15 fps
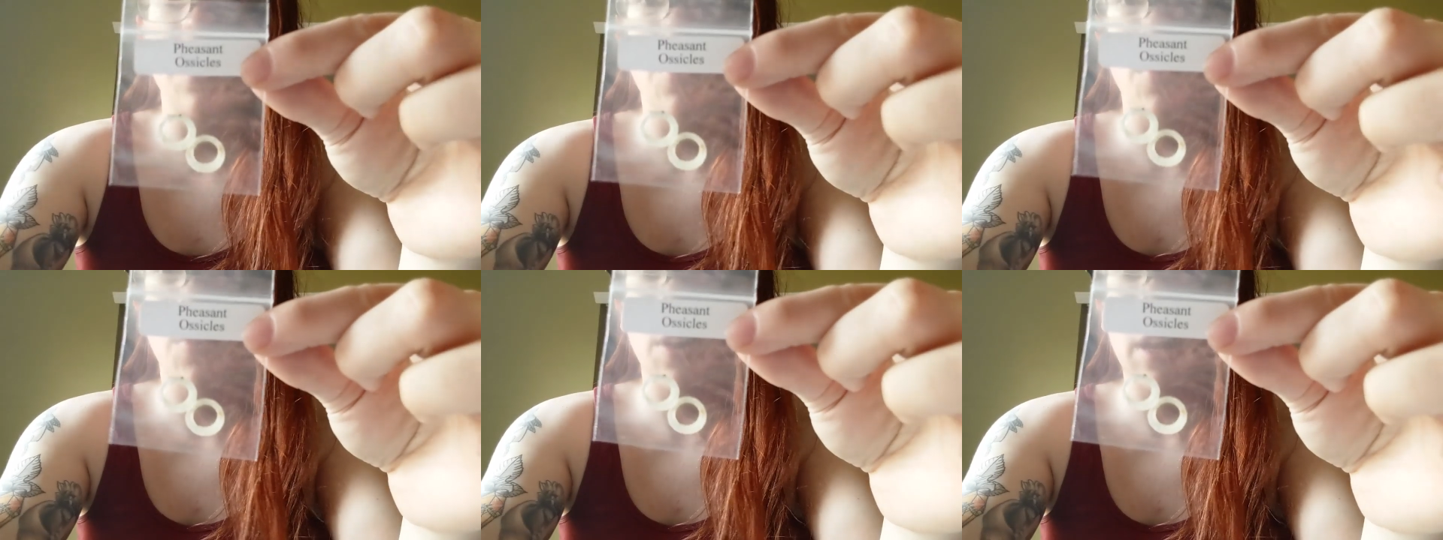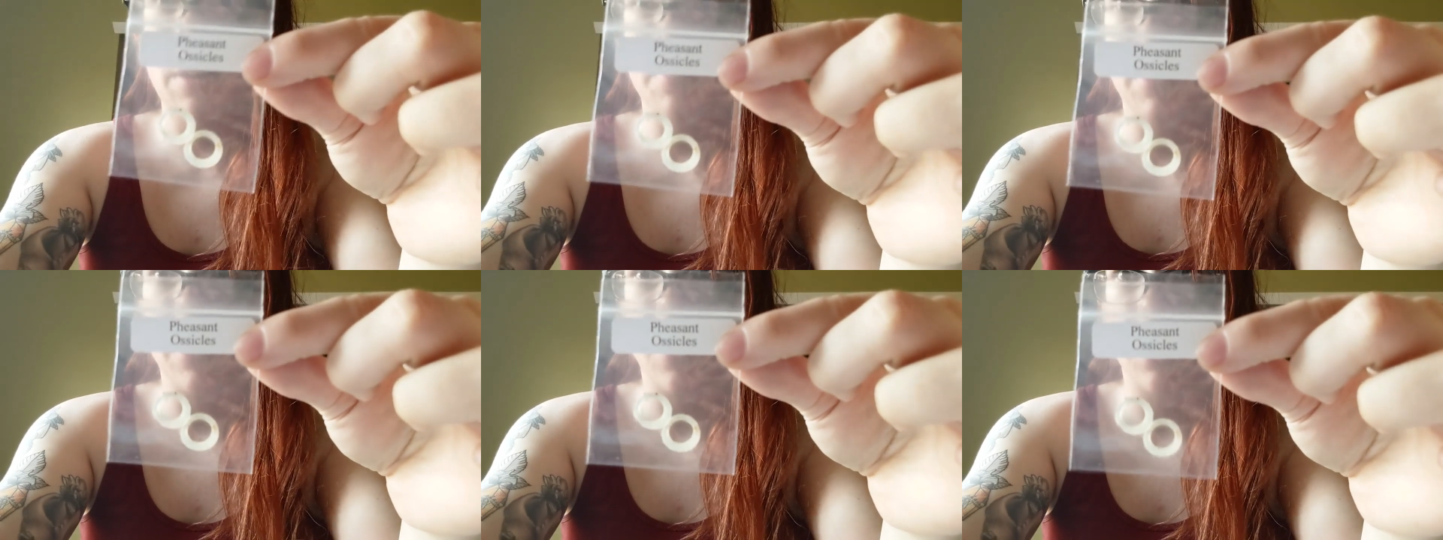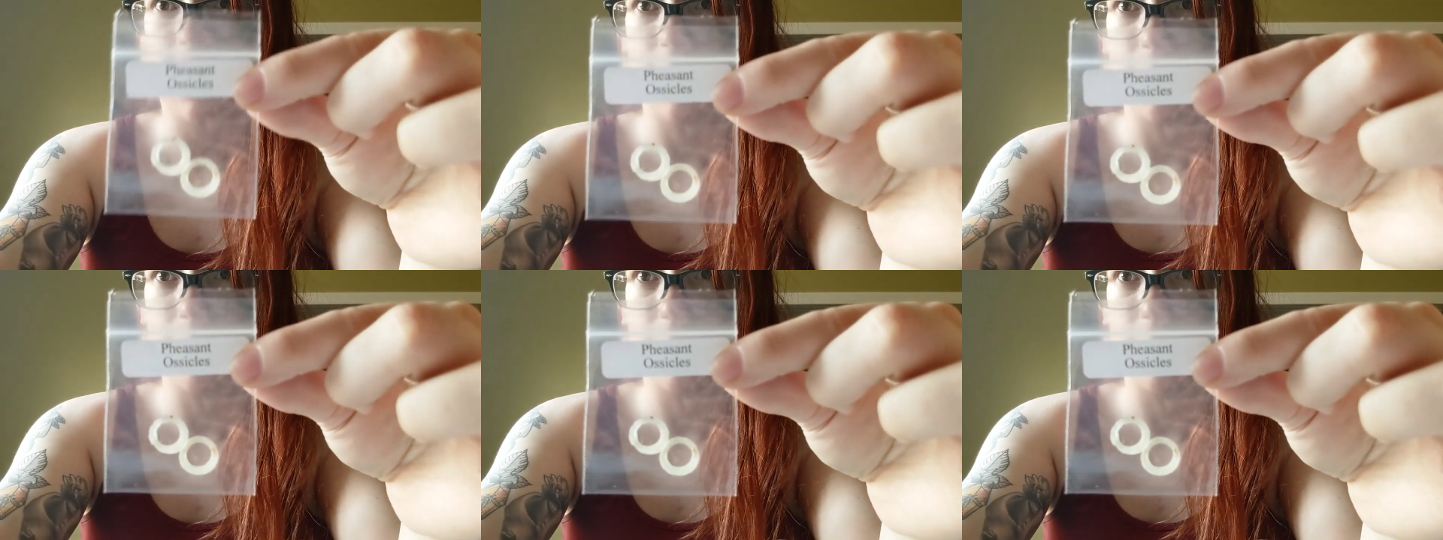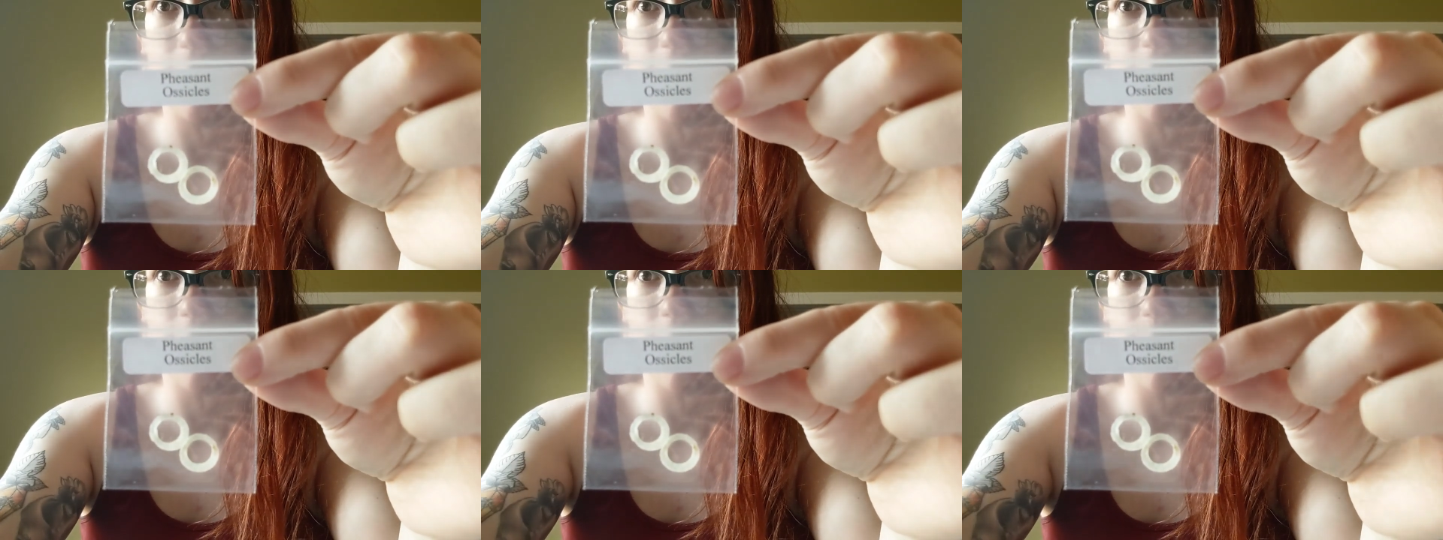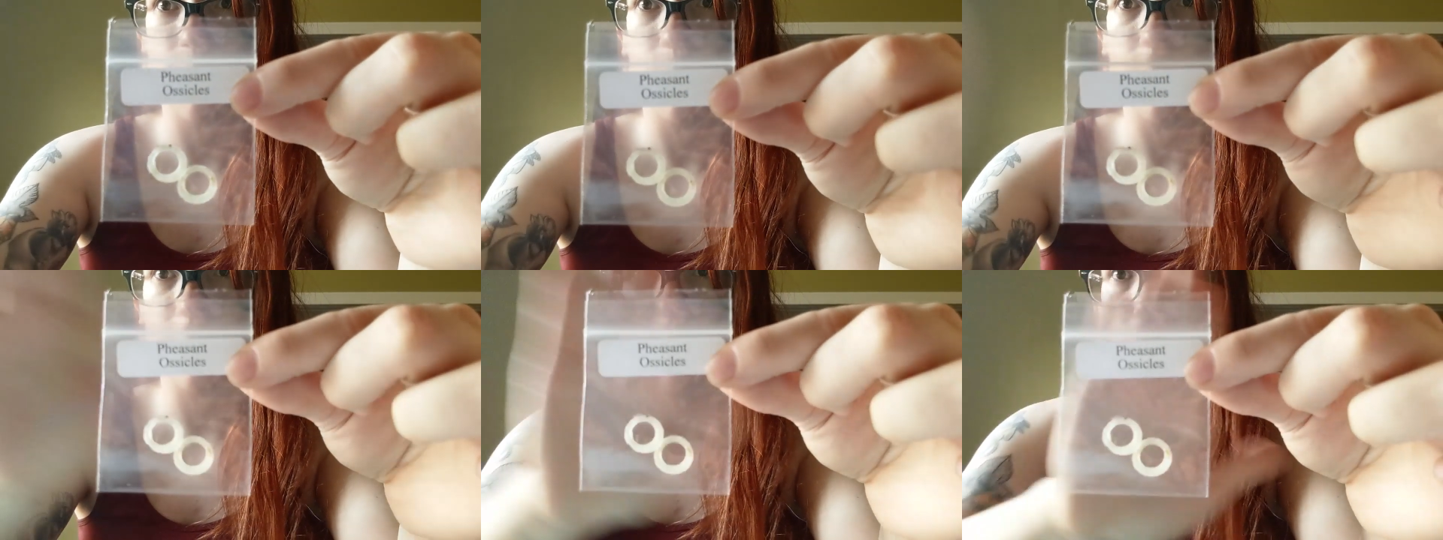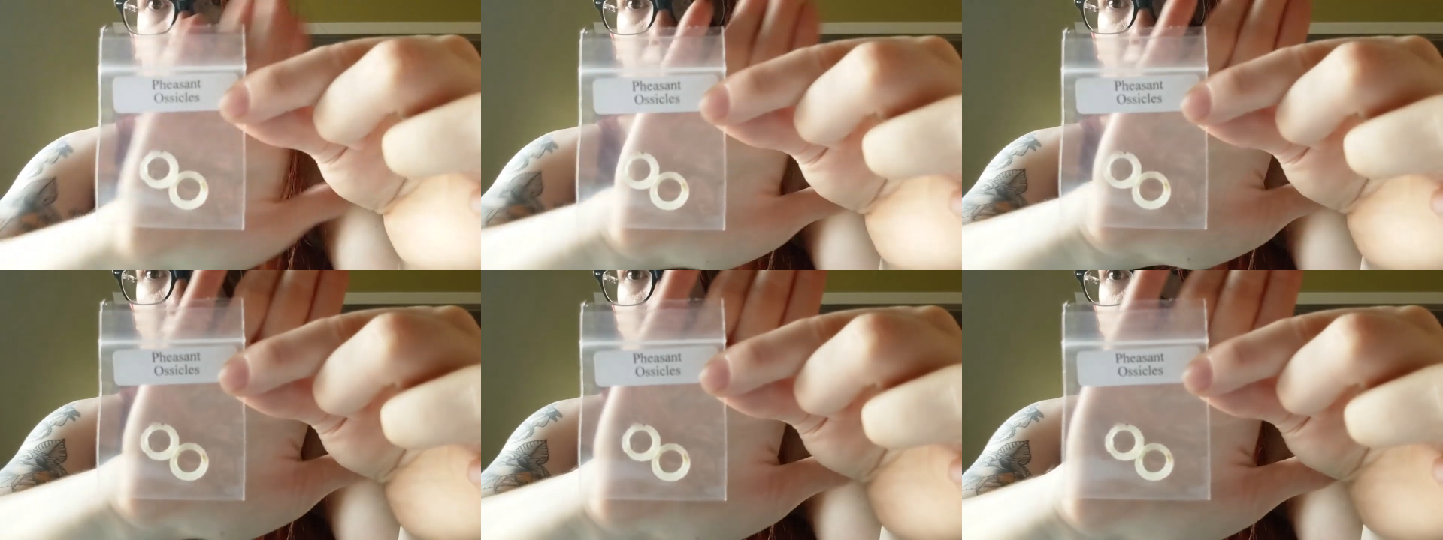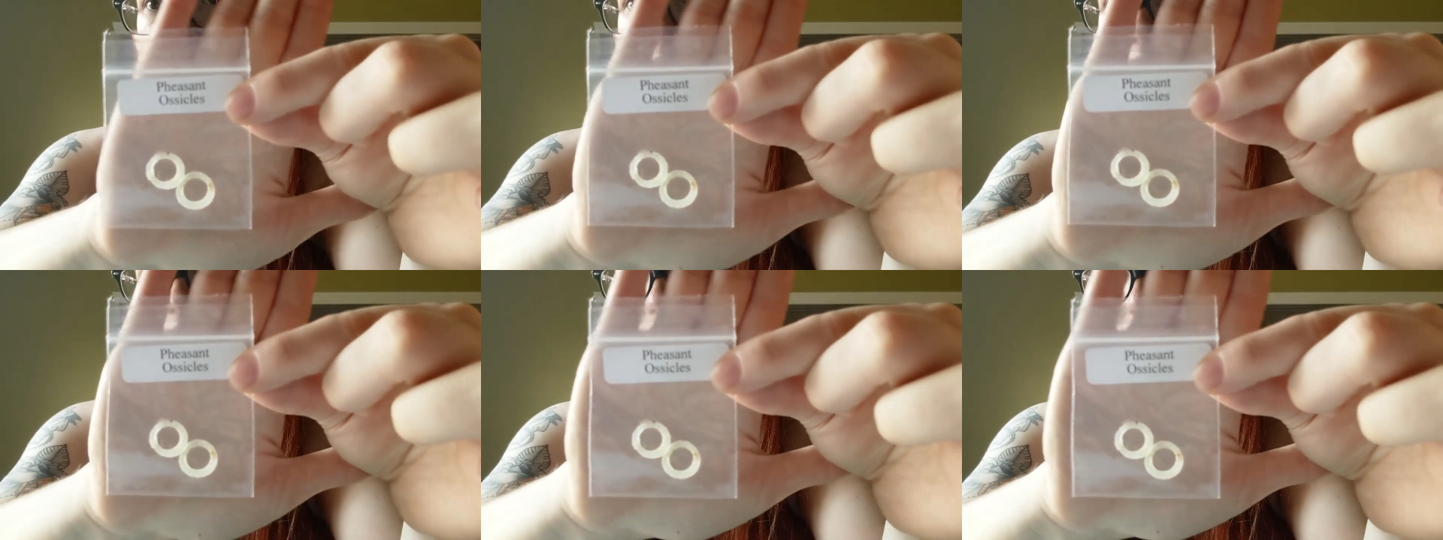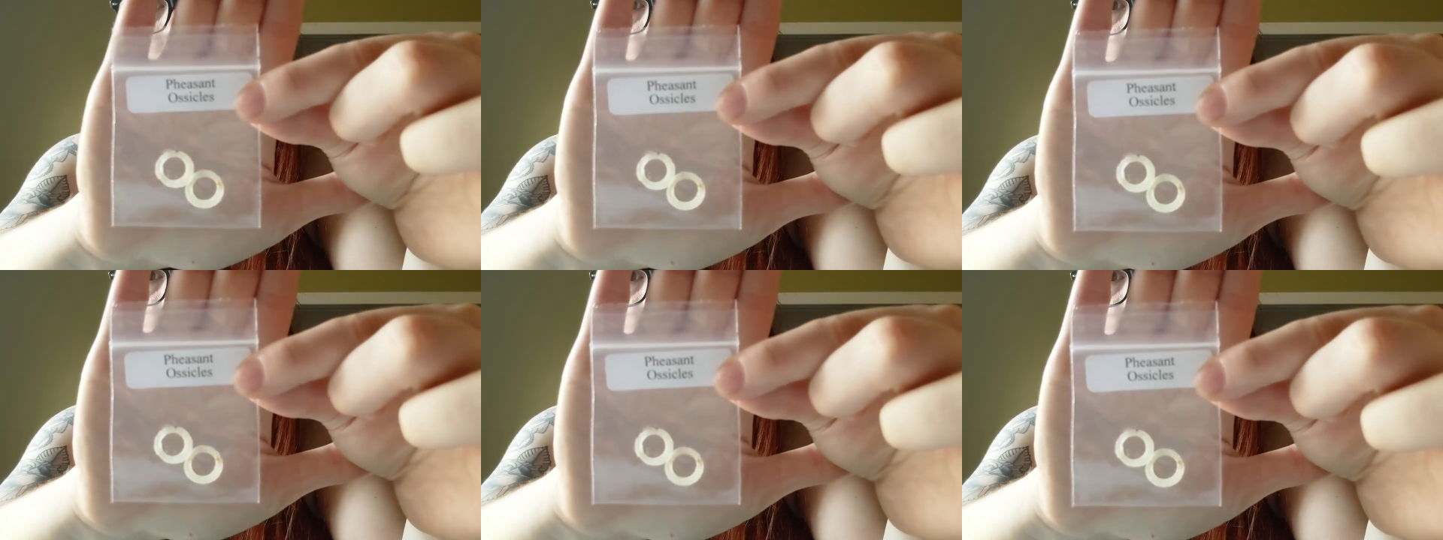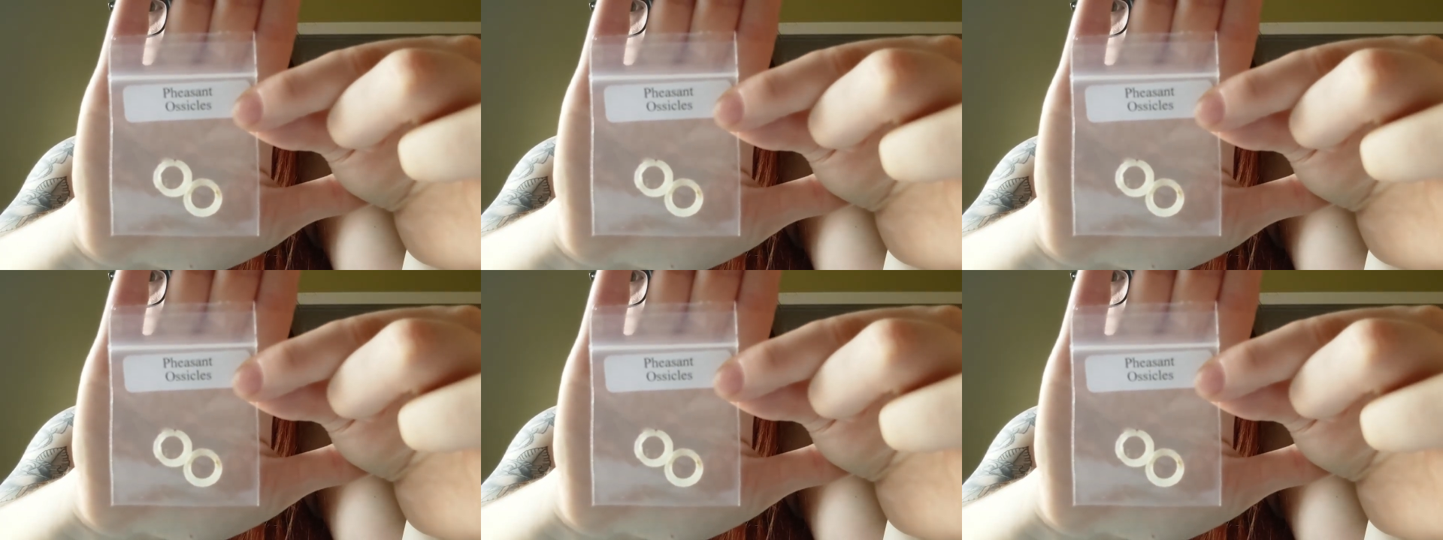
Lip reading: [unreadable: no face in view]